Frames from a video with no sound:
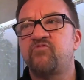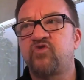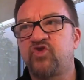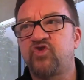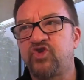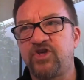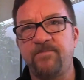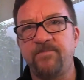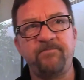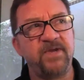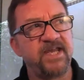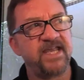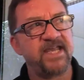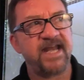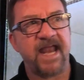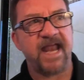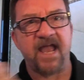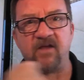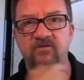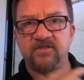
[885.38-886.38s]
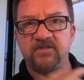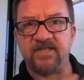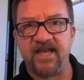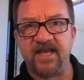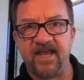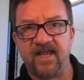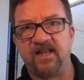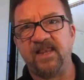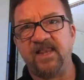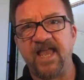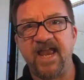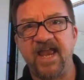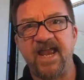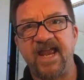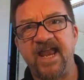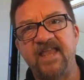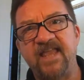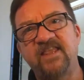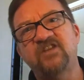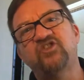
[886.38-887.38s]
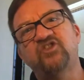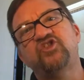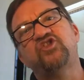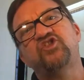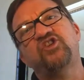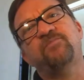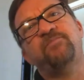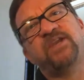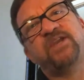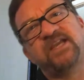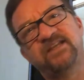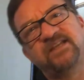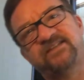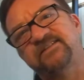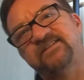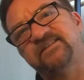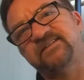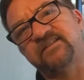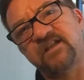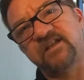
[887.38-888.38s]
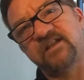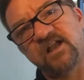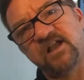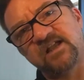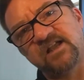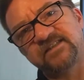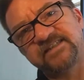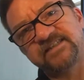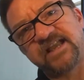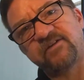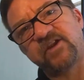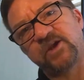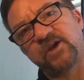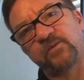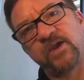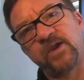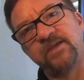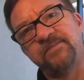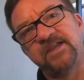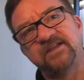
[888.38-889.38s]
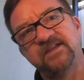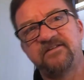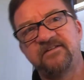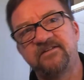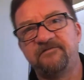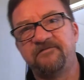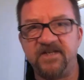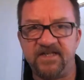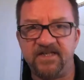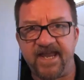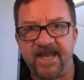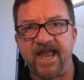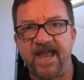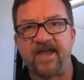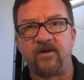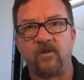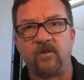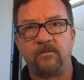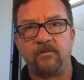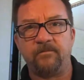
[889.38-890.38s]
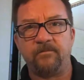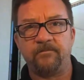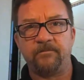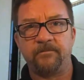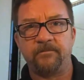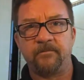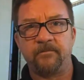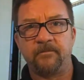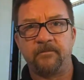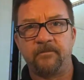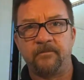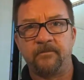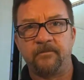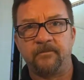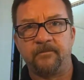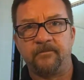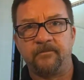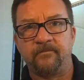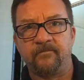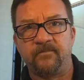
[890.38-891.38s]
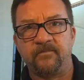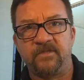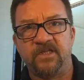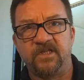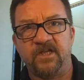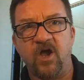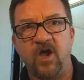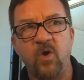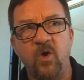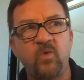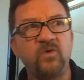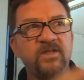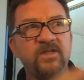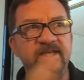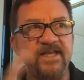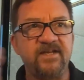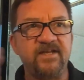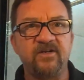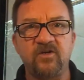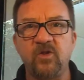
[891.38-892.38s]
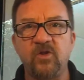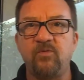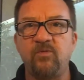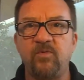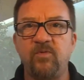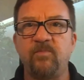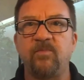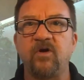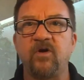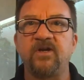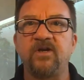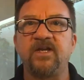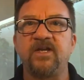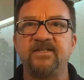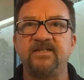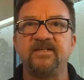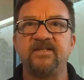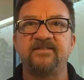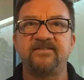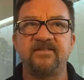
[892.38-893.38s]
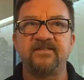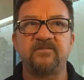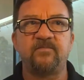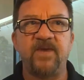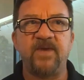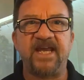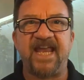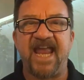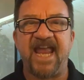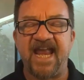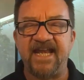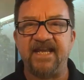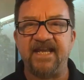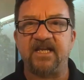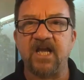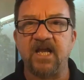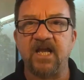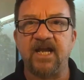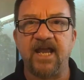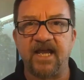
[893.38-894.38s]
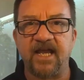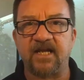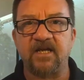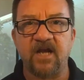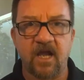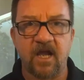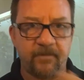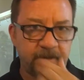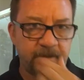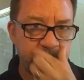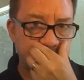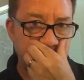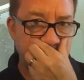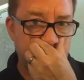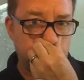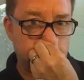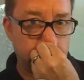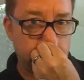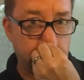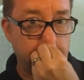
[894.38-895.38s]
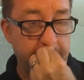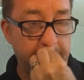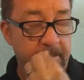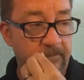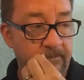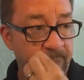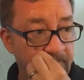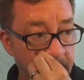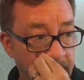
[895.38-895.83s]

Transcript: shipping it out to LA, and then shipping it to Saudi Arabia to feed cattle. only in a global market does this make any kind of economic sense, all right? And